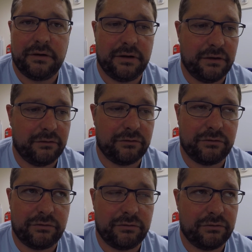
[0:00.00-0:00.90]

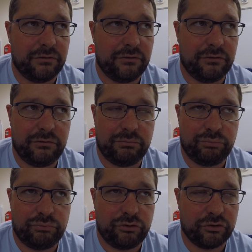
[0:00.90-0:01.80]
It's
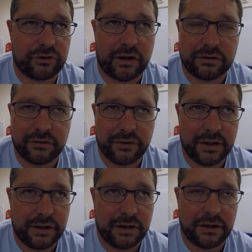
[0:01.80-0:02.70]
just
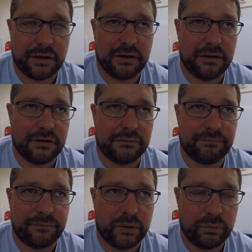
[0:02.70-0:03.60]
calculating
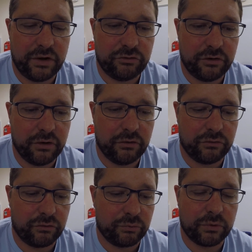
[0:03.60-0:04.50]
ratios.
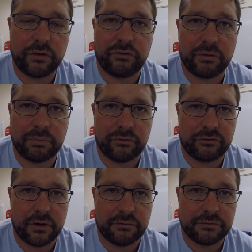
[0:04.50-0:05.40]
It's really simple
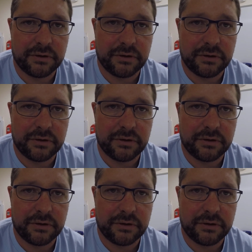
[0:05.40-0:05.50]
stuff.